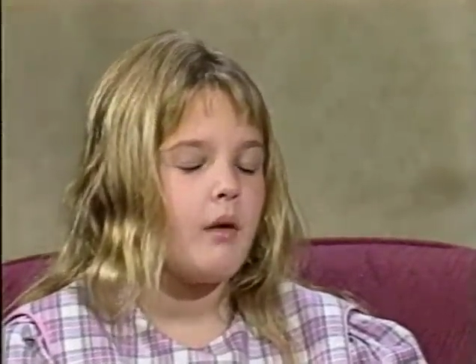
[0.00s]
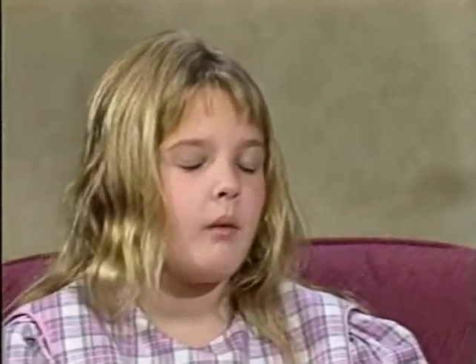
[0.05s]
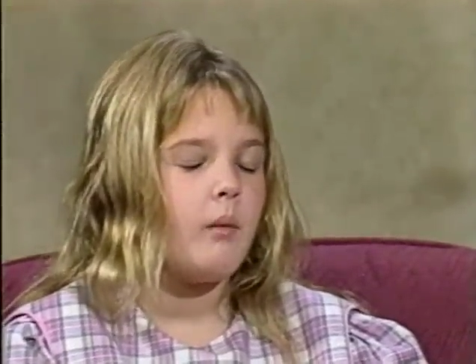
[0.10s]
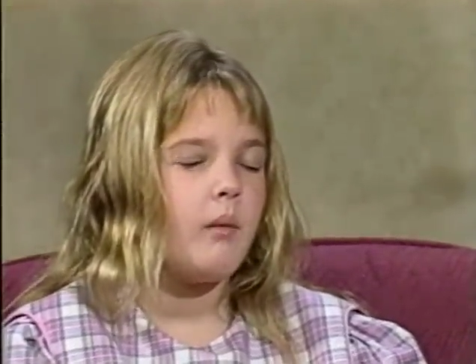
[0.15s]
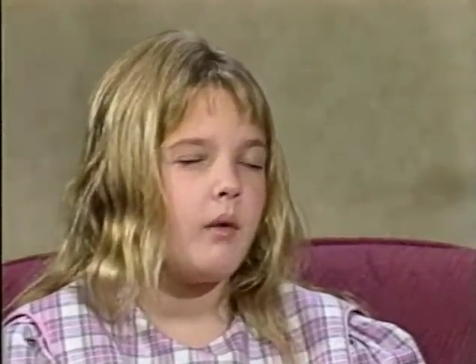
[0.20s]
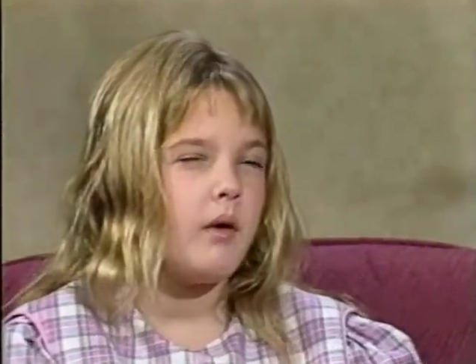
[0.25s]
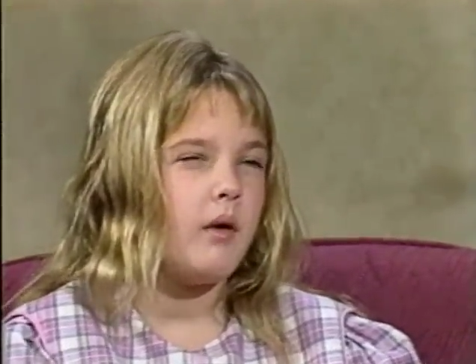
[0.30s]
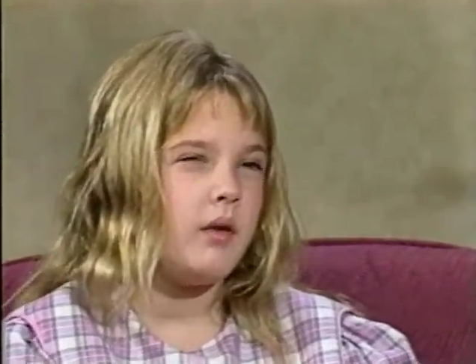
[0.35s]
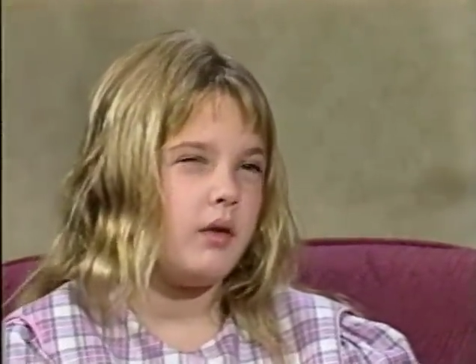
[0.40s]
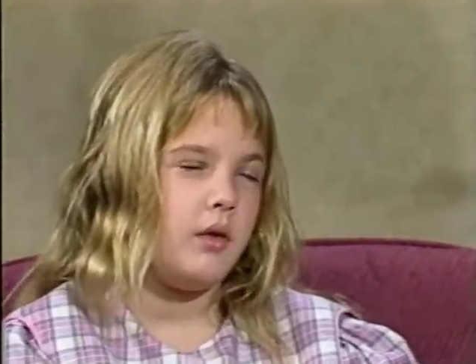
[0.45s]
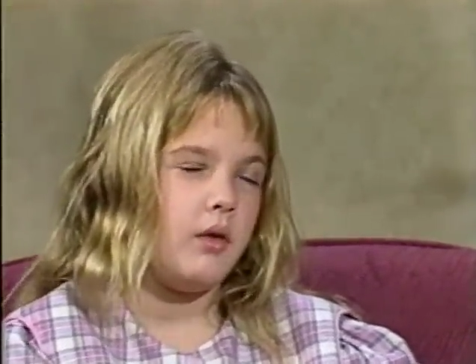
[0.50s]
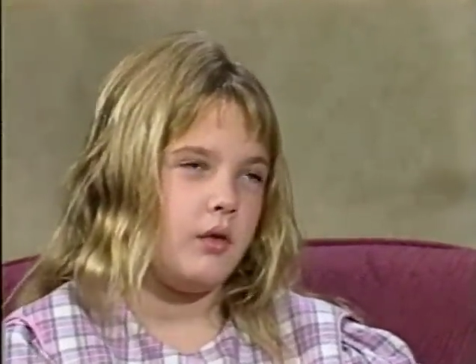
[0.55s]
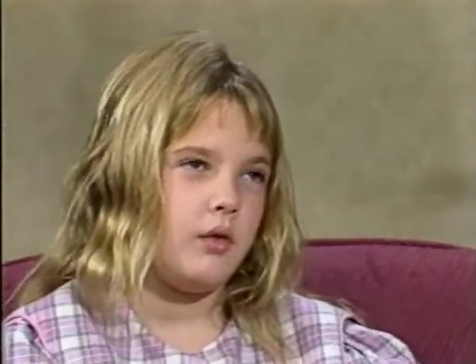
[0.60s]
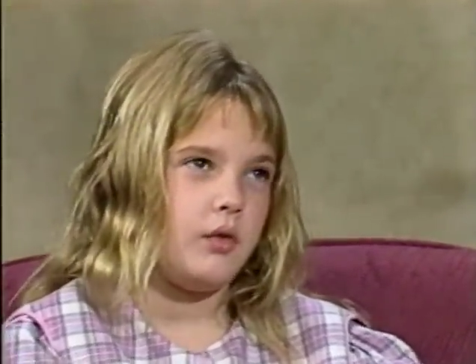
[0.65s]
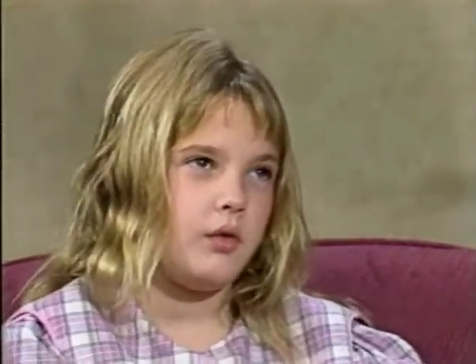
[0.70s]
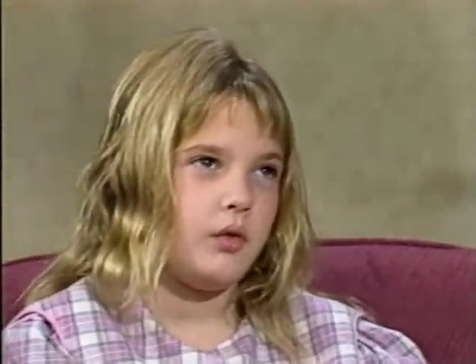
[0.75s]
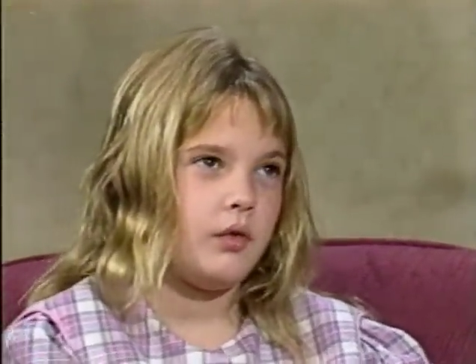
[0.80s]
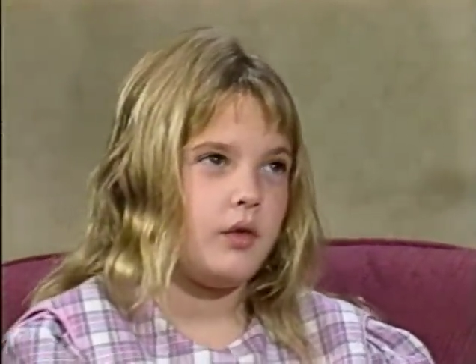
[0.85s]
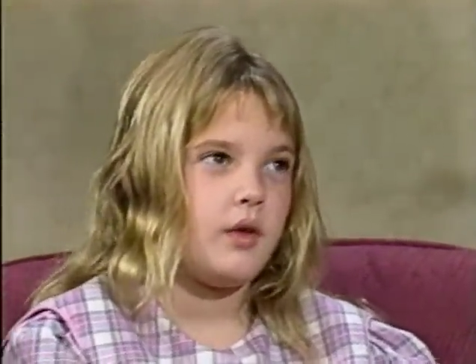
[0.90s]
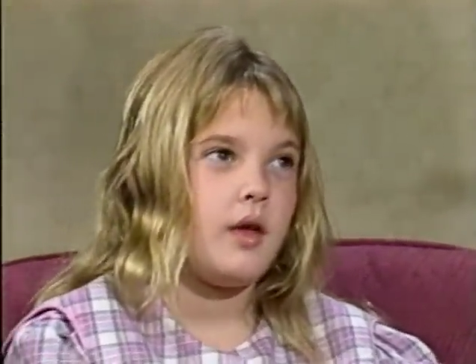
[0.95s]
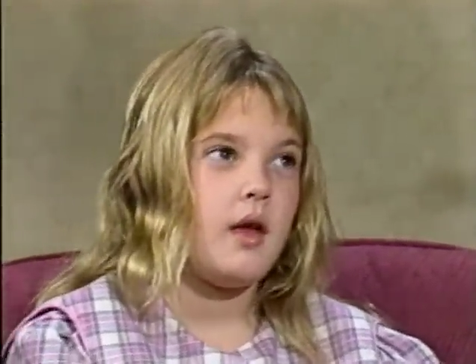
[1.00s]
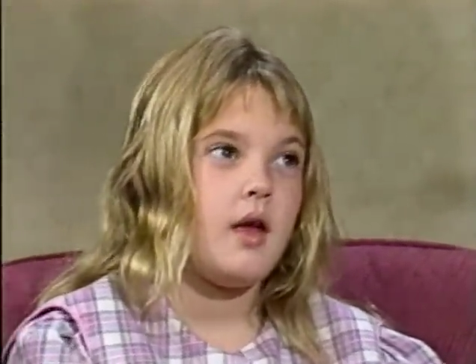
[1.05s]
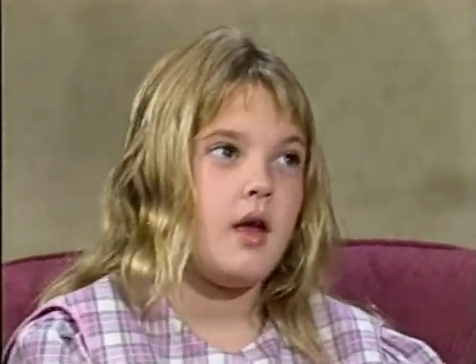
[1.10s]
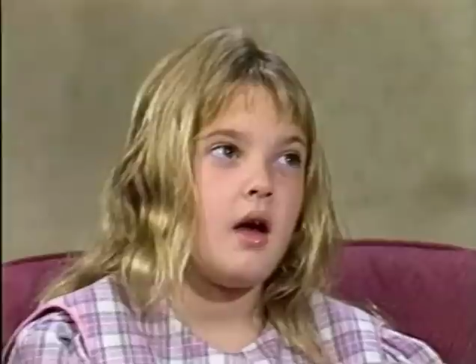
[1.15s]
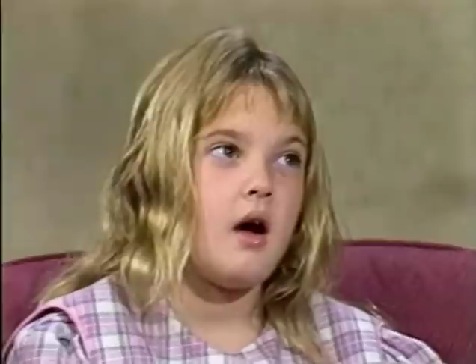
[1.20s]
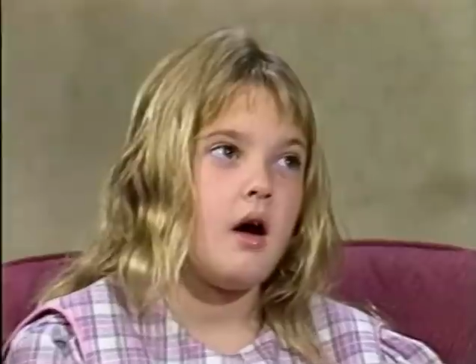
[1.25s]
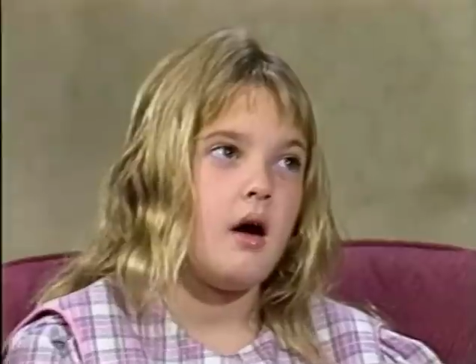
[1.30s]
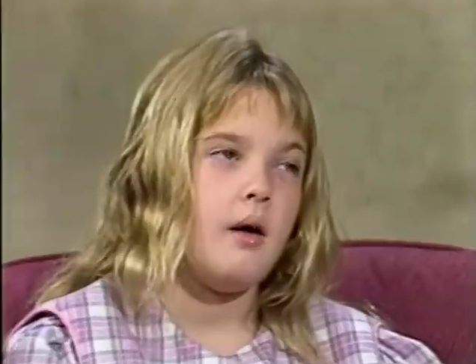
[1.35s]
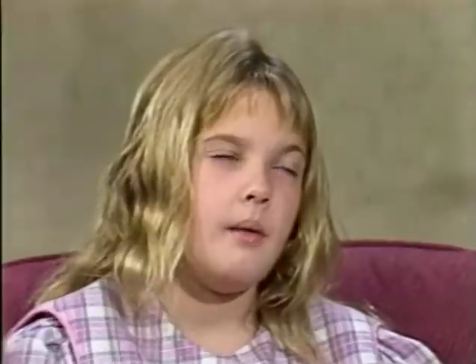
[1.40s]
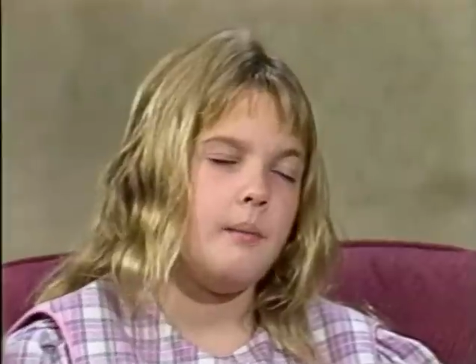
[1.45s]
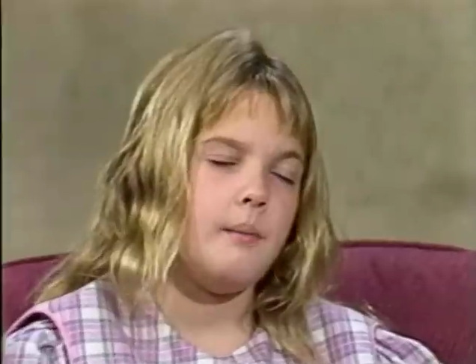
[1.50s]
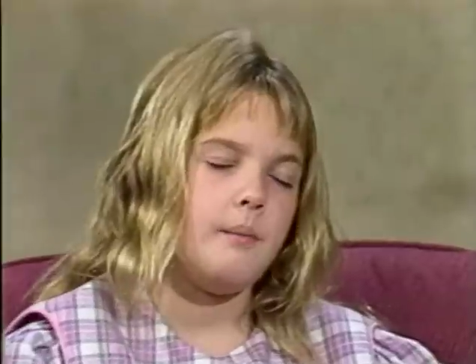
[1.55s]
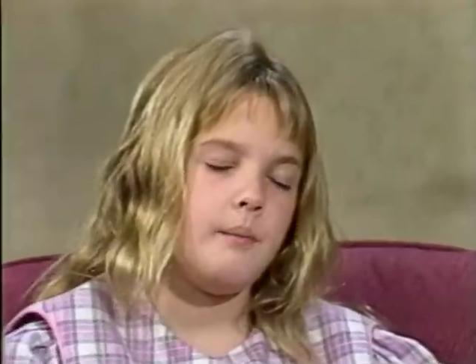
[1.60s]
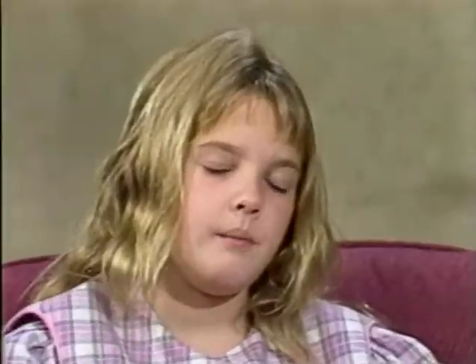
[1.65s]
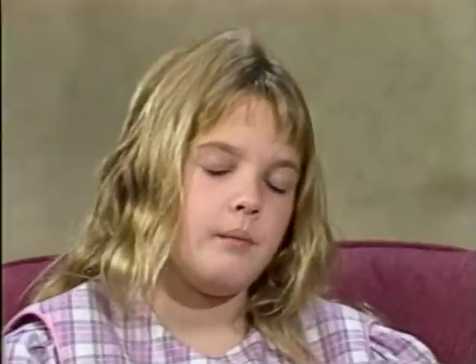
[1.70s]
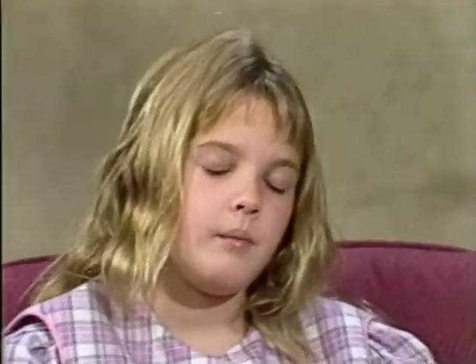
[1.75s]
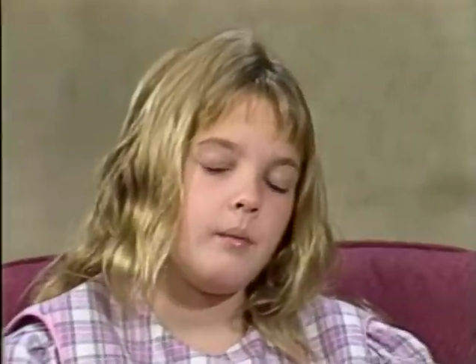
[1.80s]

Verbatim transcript: Well, usually um,